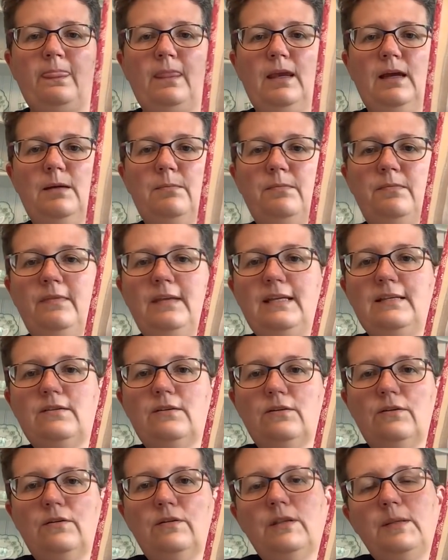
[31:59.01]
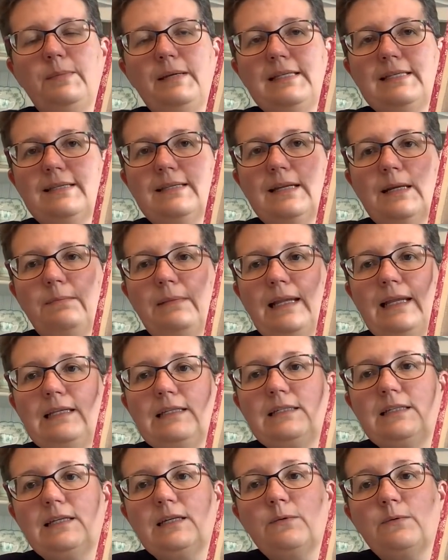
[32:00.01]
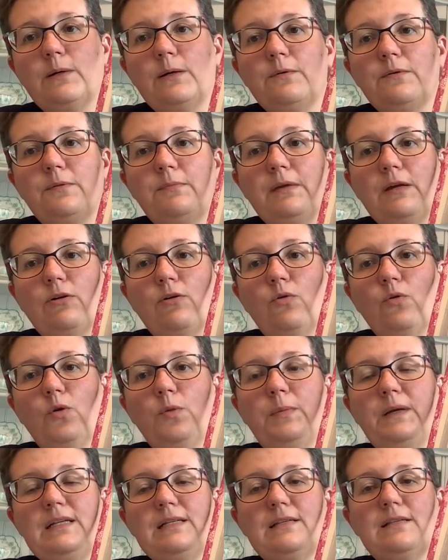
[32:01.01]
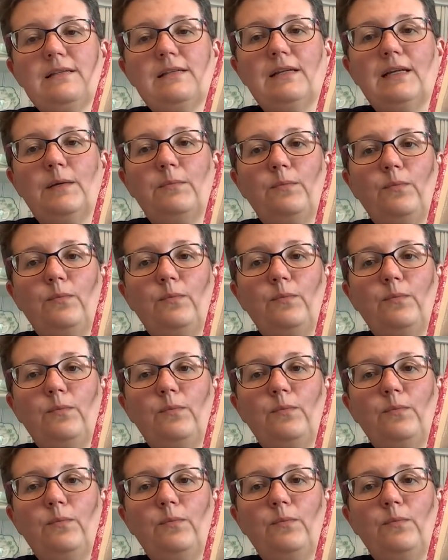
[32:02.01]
These are the pieces that I'm planning to take away with me, are all pieces that I'm